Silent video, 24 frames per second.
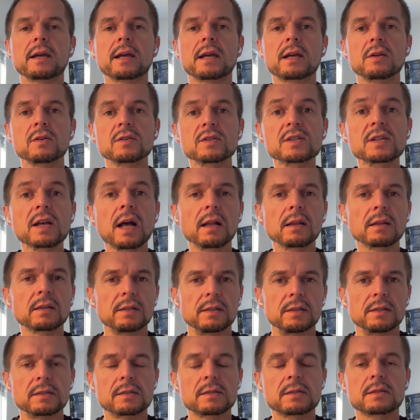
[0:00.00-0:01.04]

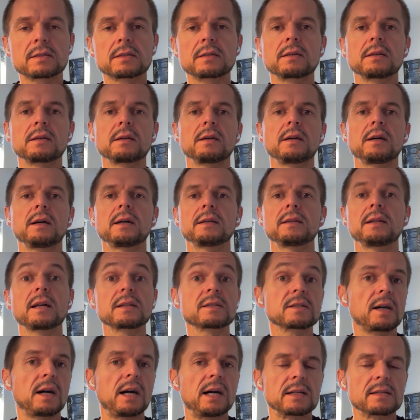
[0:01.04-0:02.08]
consultants.
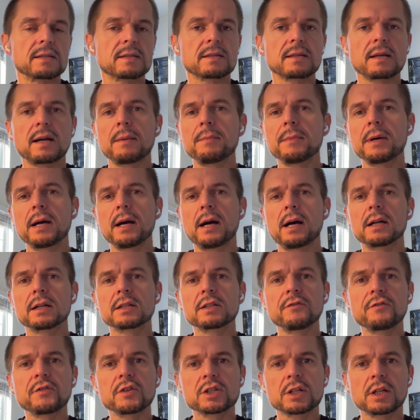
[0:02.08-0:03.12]
That's us. I'm an
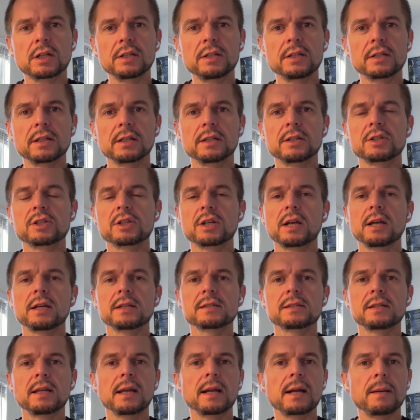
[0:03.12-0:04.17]
artificial
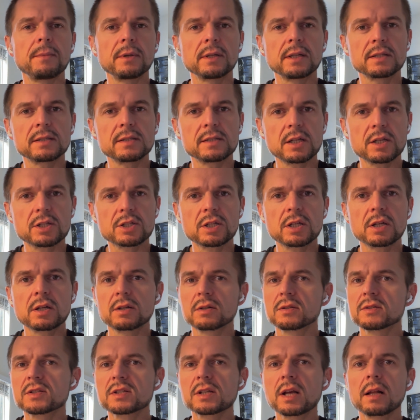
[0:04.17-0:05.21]
intelligence data monetization
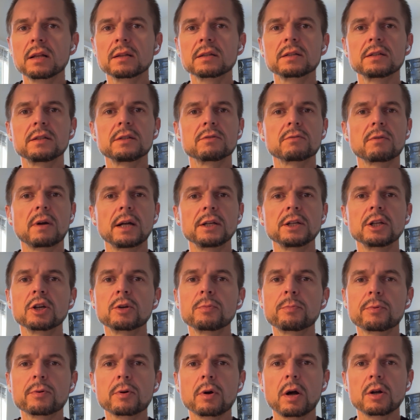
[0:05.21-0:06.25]
consultant running
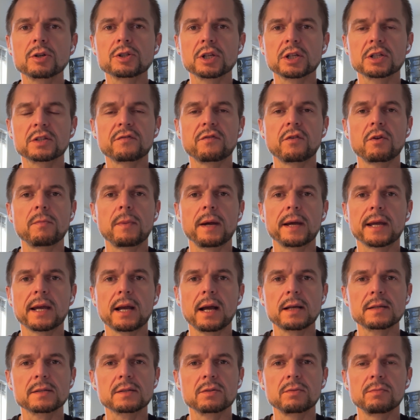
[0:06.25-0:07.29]
projects for my
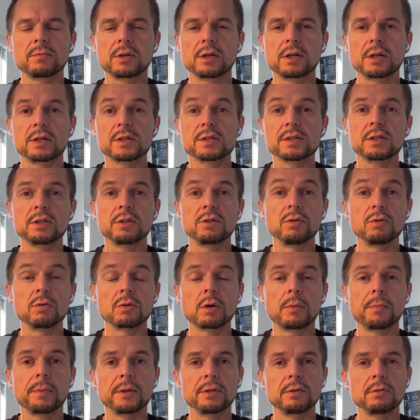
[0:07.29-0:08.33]
customers in
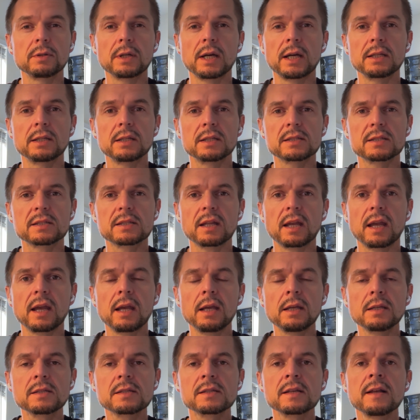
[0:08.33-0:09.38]
Europe and United
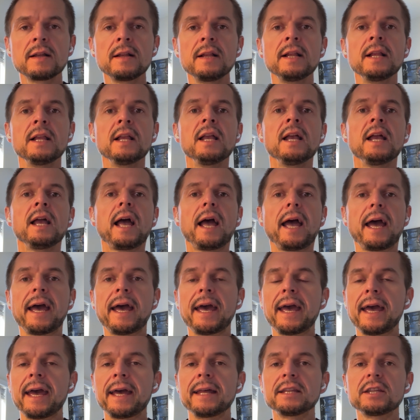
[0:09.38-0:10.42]
States.
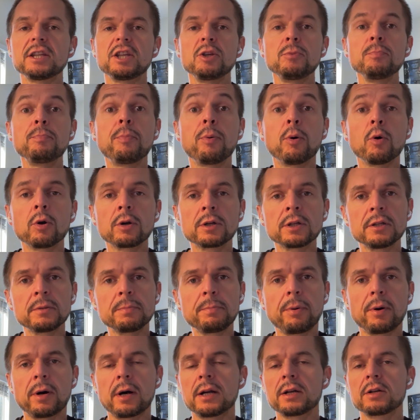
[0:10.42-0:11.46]
And important
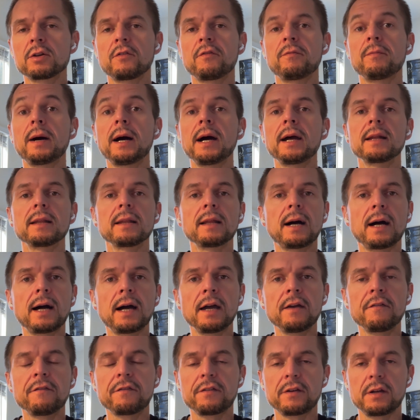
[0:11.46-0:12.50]
part of my
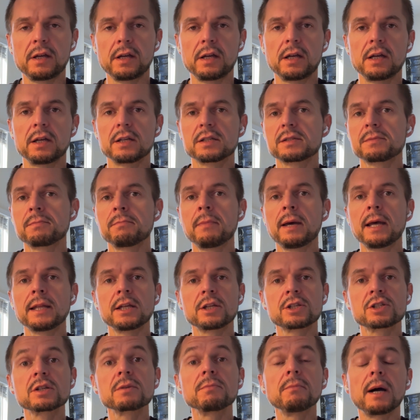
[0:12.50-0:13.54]
life is
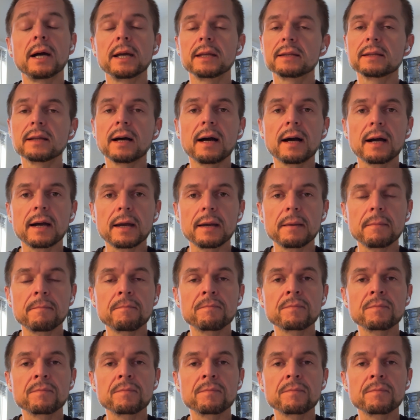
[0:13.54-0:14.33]
managing my time.